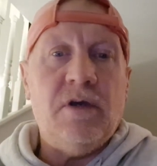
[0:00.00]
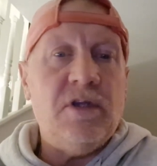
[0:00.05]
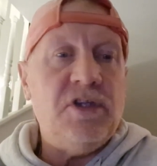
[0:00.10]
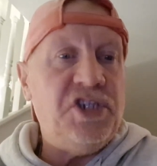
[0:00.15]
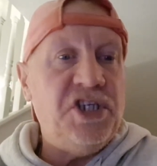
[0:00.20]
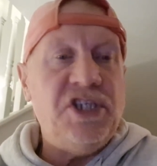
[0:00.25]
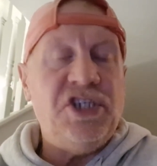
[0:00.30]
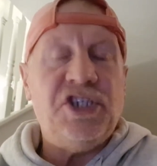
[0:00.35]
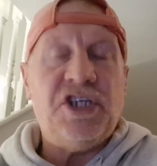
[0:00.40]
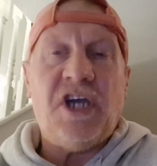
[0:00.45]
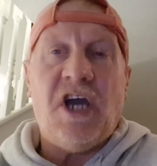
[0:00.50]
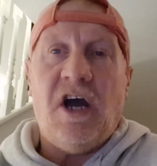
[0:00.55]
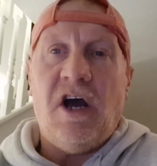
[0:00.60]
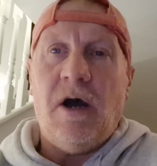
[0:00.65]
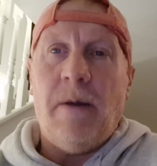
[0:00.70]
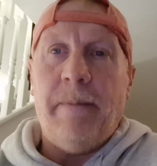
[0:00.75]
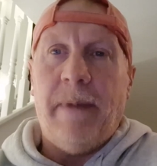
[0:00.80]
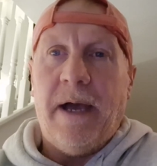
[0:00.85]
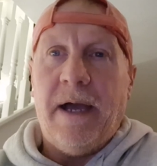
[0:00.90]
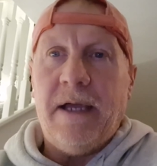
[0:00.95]
Ginger
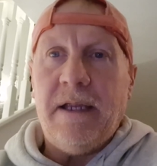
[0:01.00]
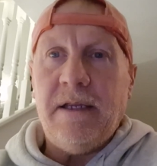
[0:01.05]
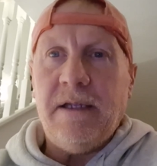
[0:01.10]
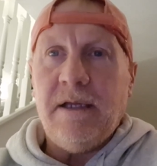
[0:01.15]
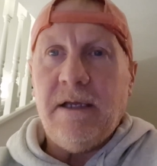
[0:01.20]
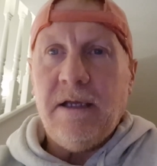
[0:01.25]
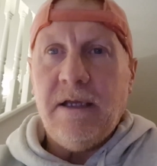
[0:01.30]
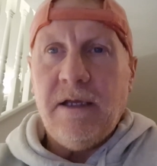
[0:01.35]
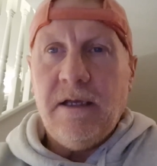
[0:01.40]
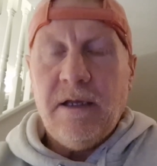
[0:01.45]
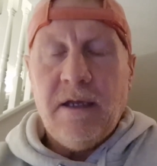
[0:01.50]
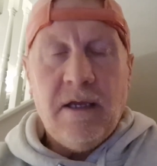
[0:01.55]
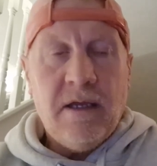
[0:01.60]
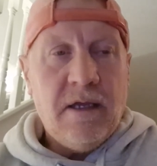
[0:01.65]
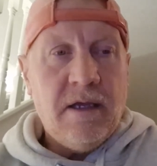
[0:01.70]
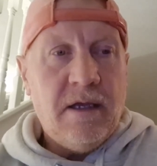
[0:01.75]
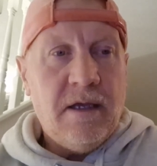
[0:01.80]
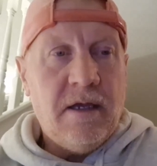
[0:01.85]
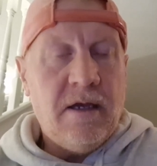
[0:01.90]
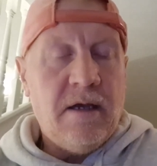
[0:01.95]
Carpman,
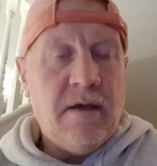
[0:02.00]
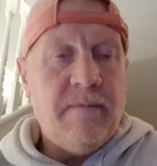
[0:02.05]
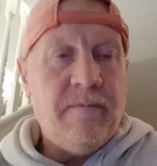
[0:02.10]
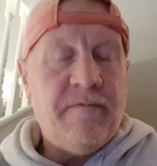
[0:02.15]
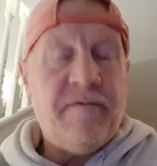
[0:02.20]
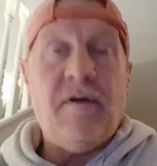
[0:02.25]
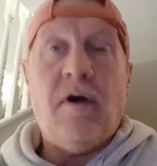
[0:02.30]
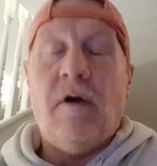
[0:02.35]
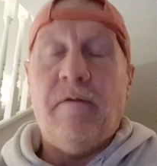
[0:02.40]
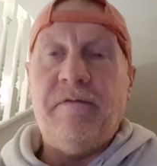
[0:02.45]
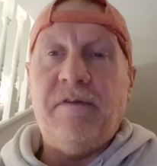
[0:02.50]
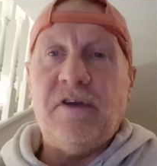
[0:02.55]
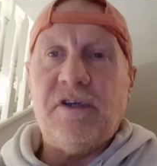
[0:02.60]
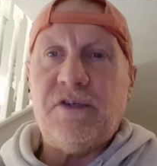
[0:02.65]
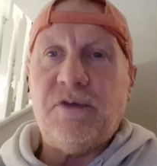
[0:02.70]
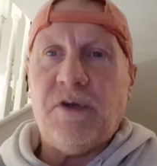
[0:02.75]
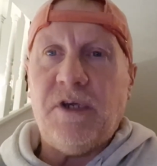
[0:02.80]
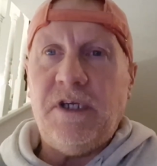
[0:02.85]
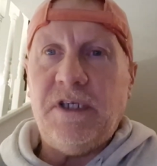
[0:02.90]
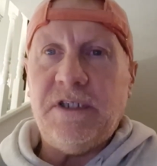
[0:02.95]
for
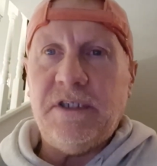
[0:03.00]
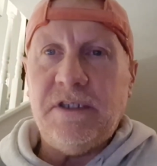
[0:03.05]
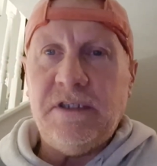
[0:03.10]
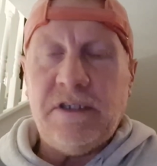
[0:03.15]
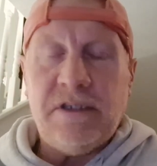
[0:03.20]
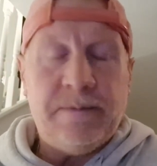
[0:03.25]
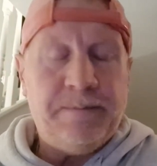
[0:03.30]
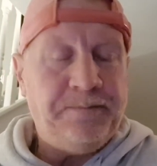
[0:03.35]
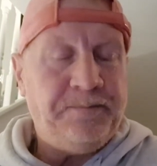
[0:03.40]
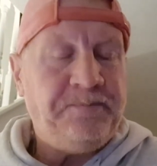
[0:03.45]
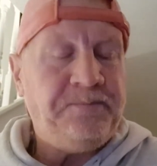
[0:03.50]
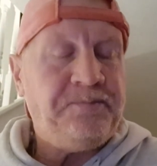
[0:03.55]
obvious reasons,